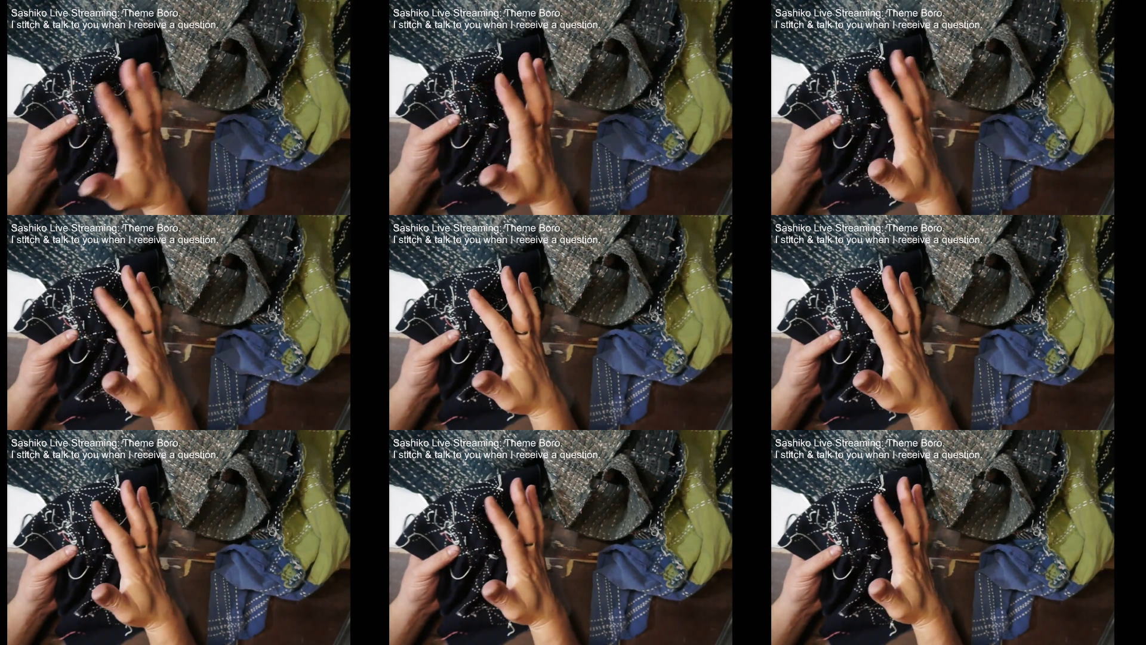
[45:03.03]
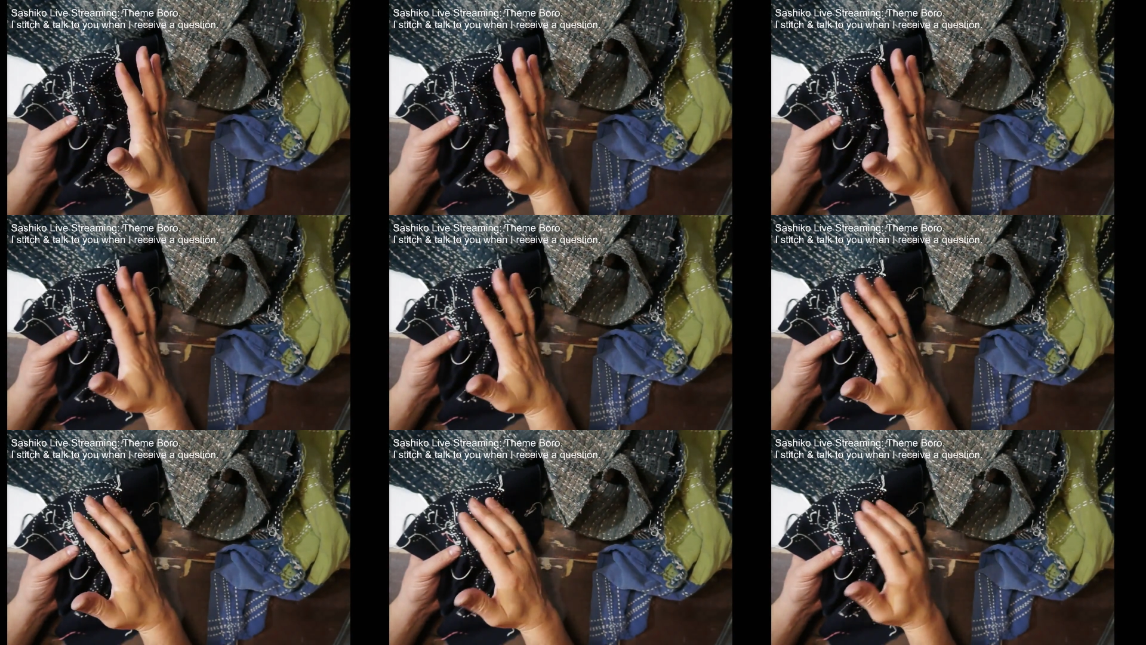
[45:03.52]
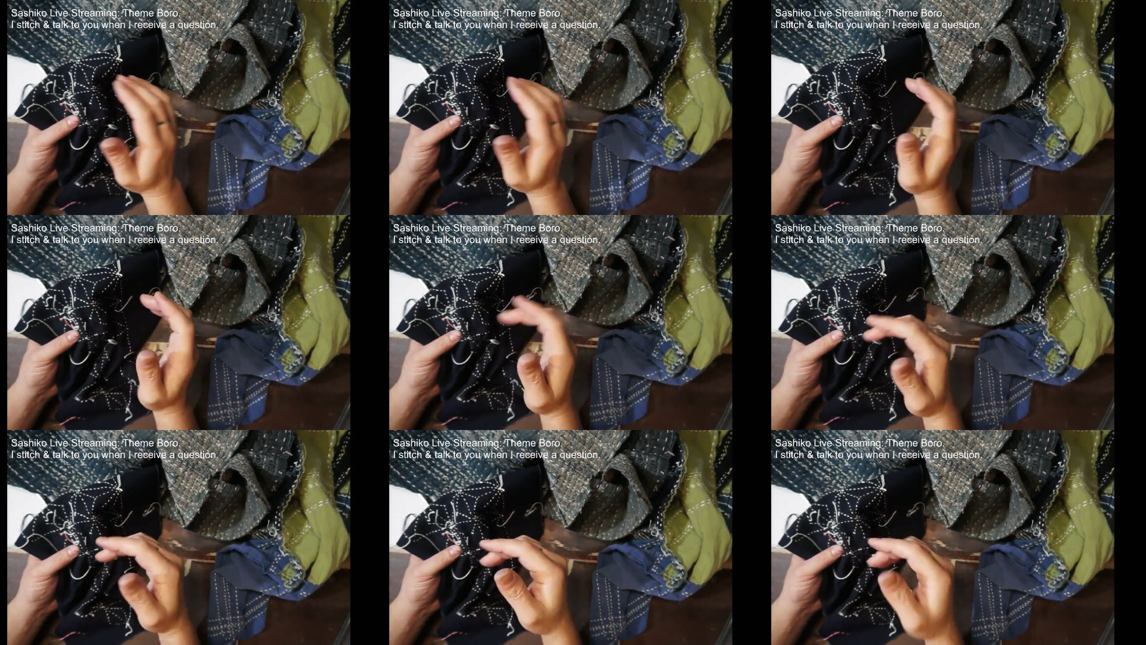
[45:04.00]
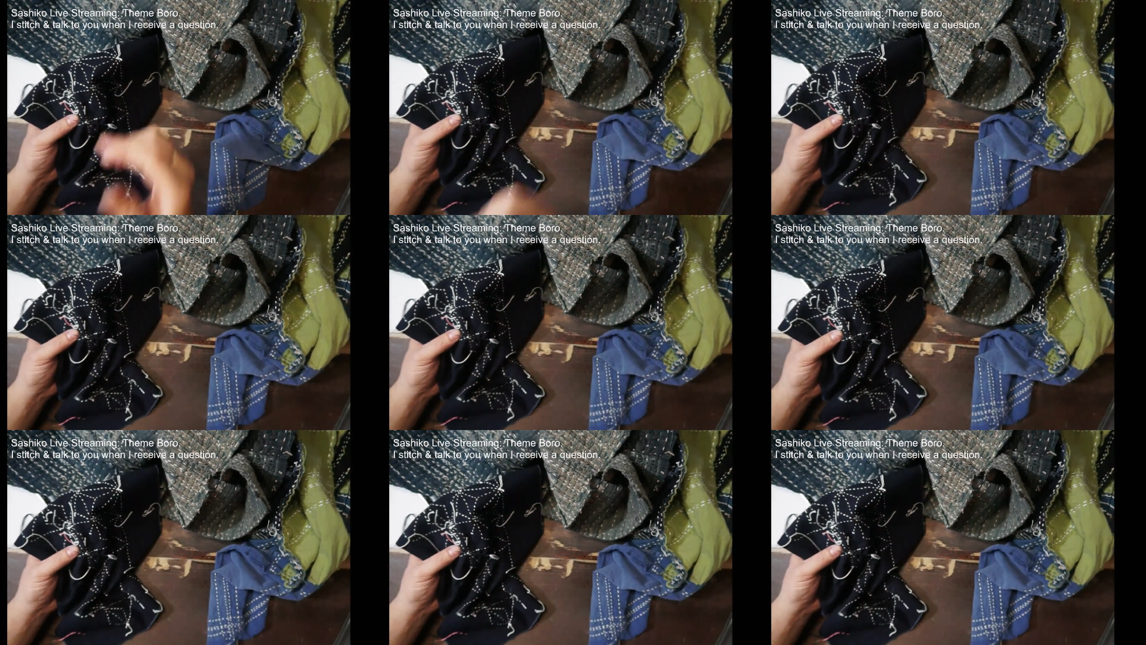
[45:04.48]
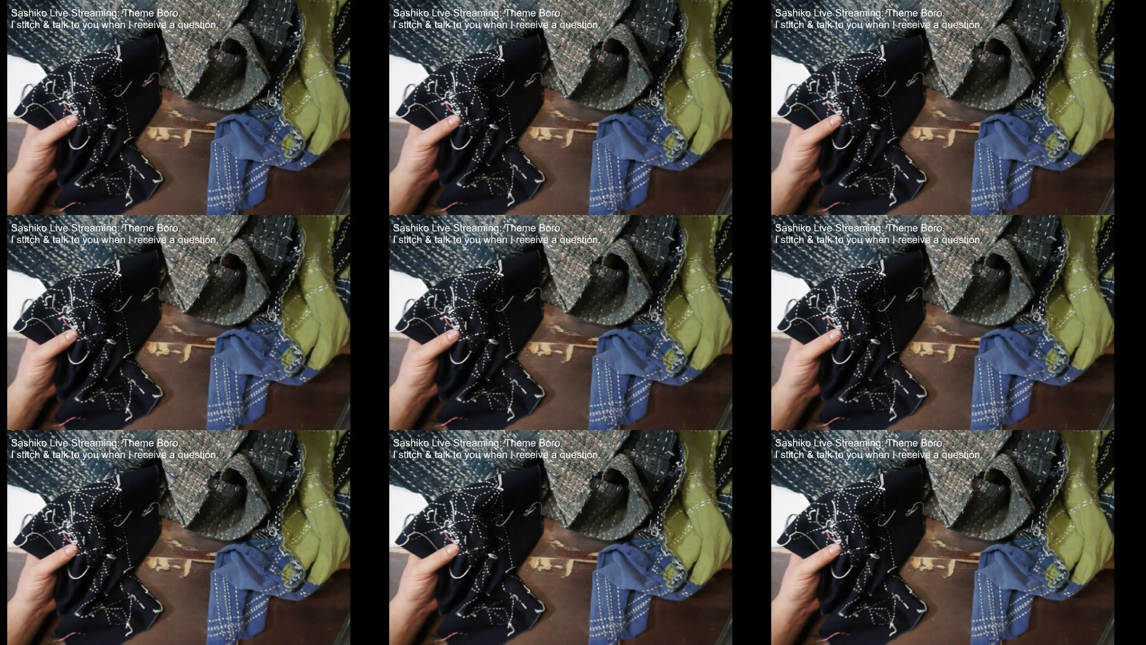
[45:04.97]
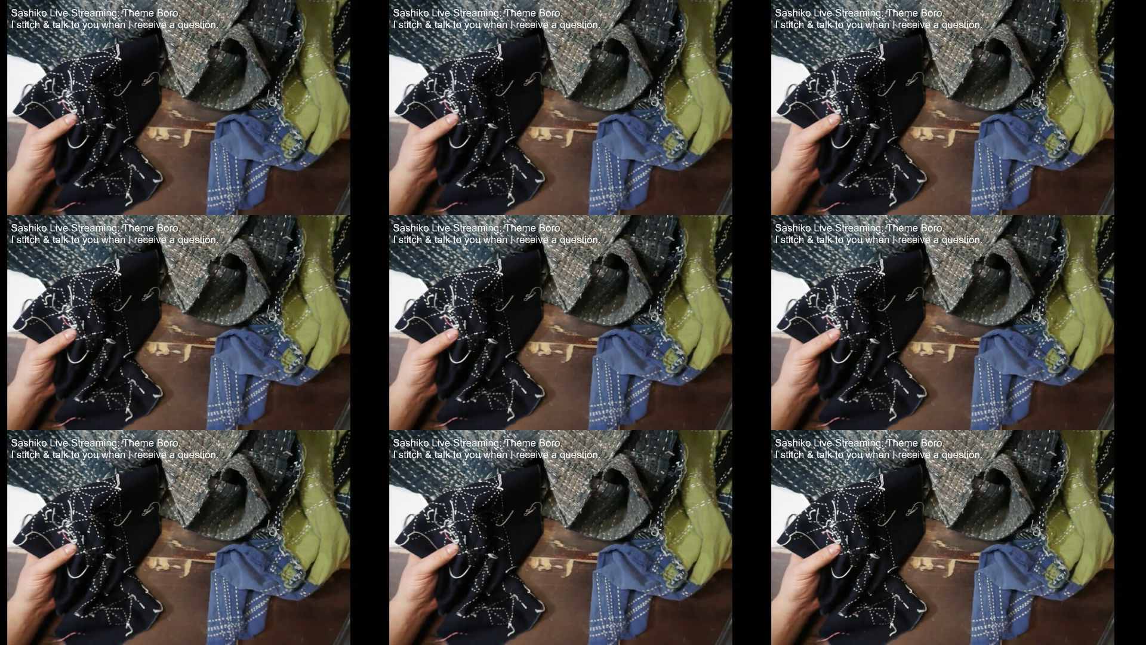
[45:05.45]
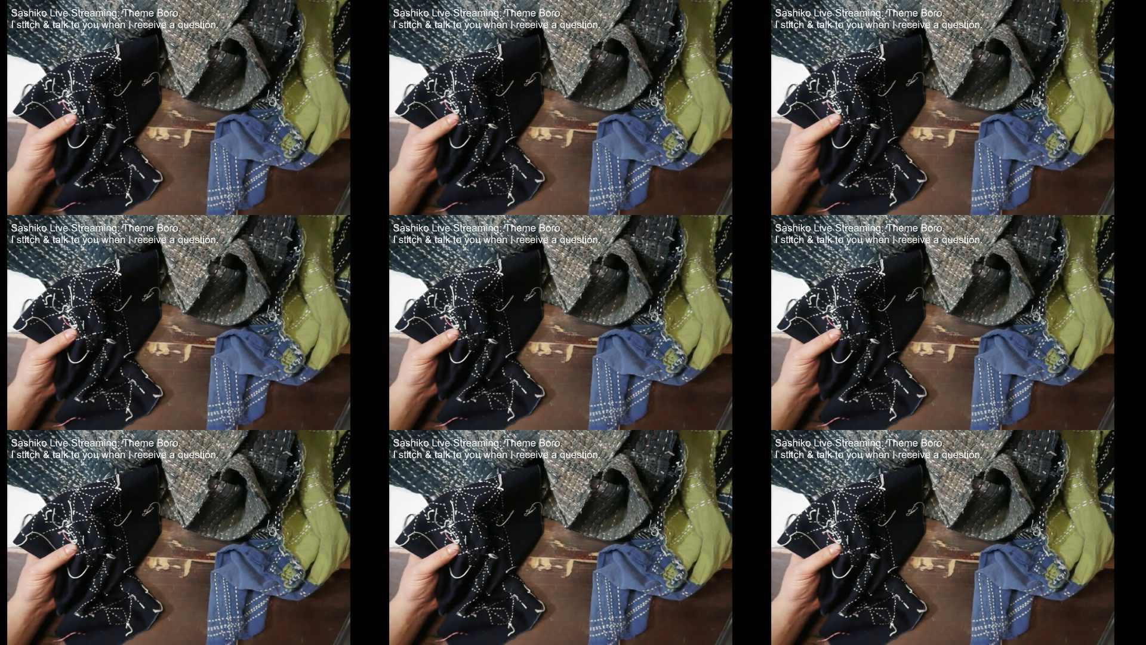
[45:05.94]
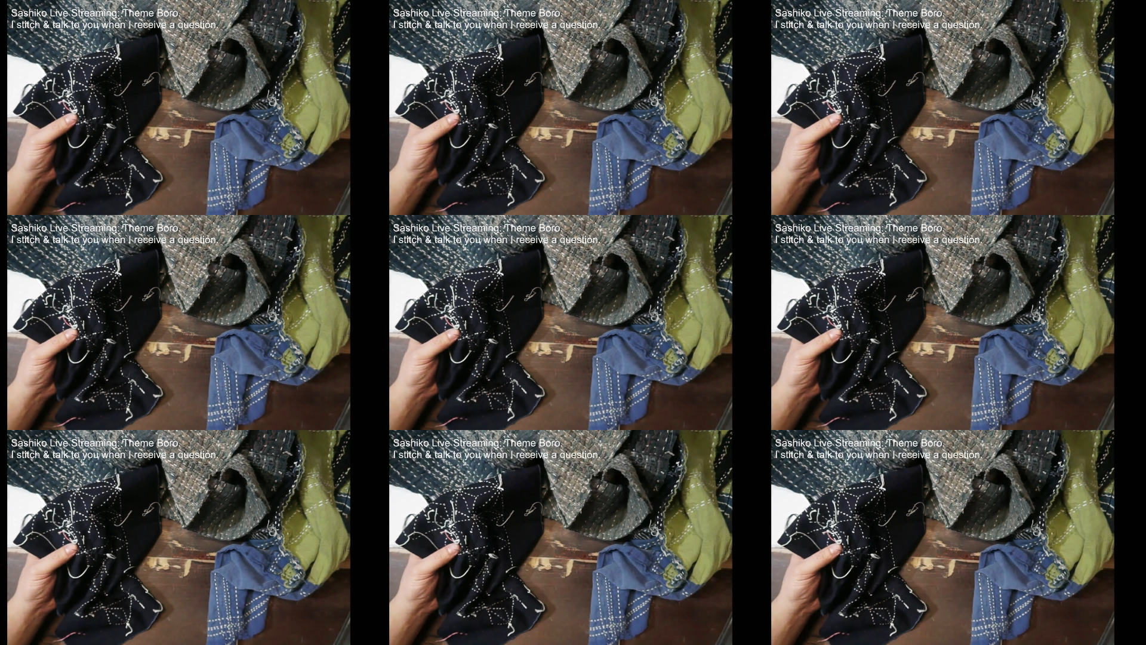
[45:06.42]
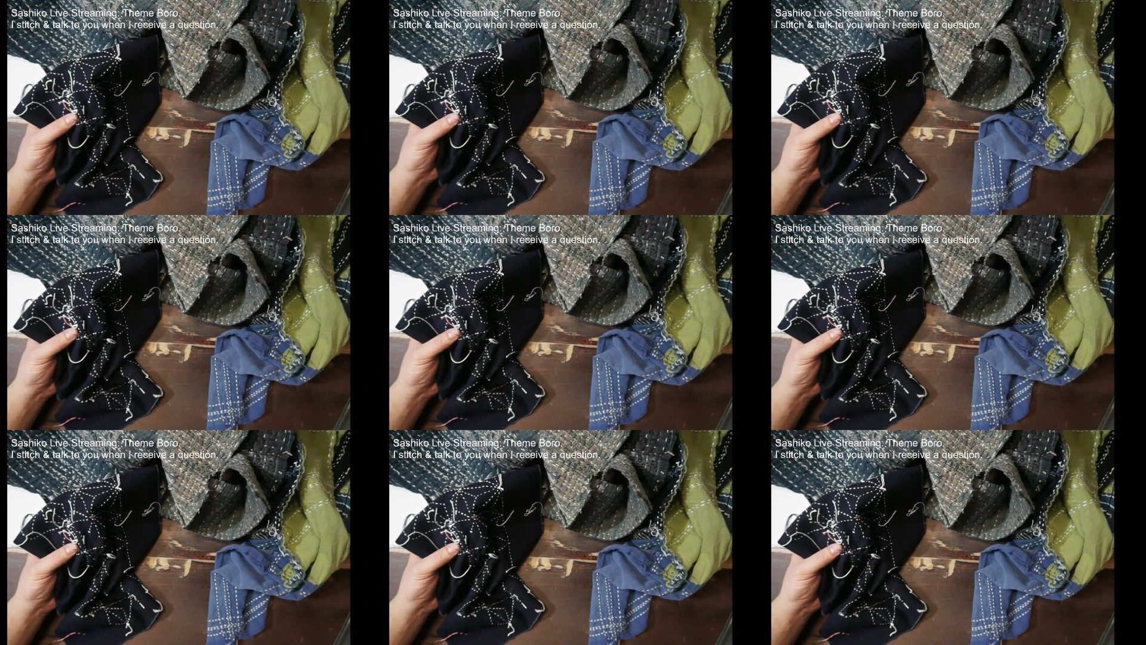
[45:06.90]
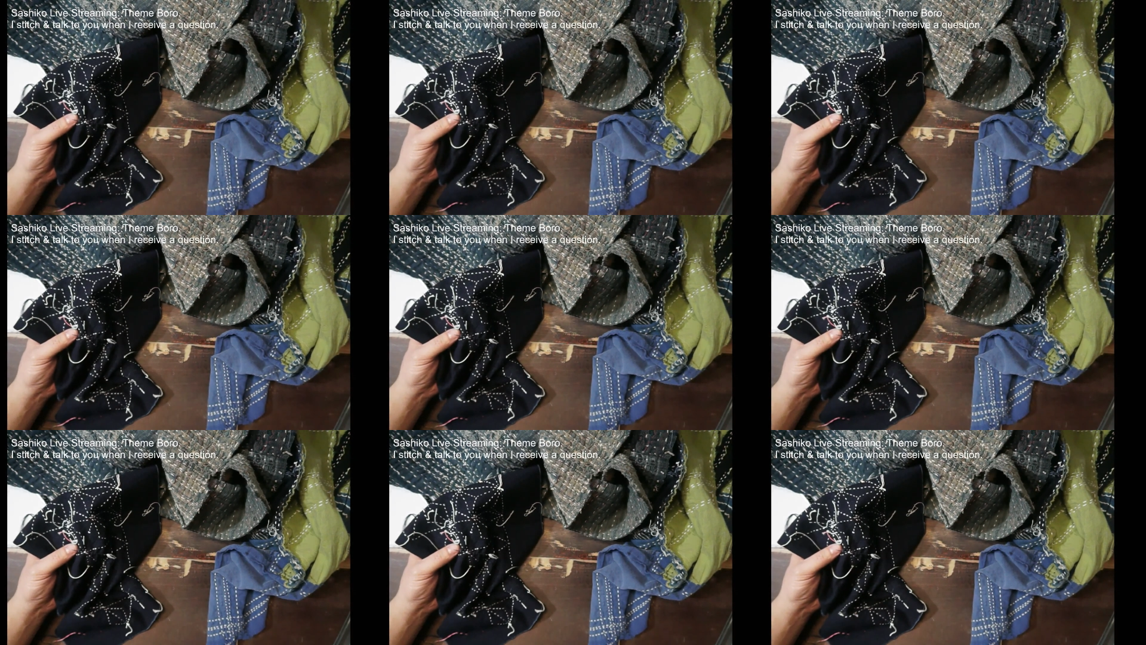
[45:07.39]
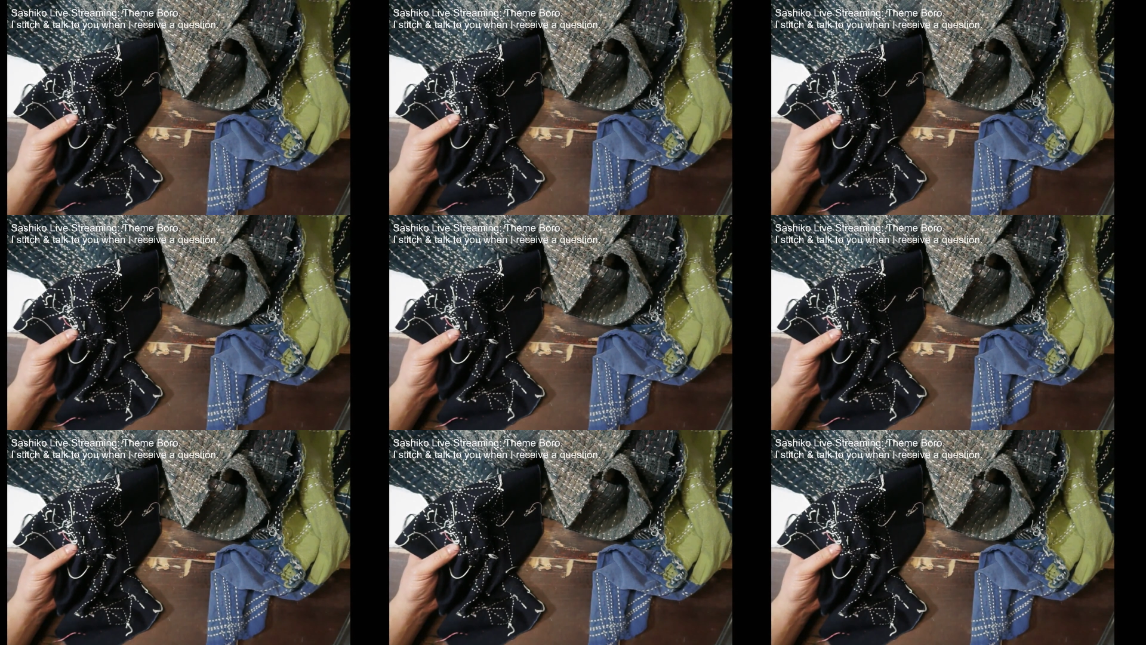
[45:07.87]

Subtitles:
(no speaker visible)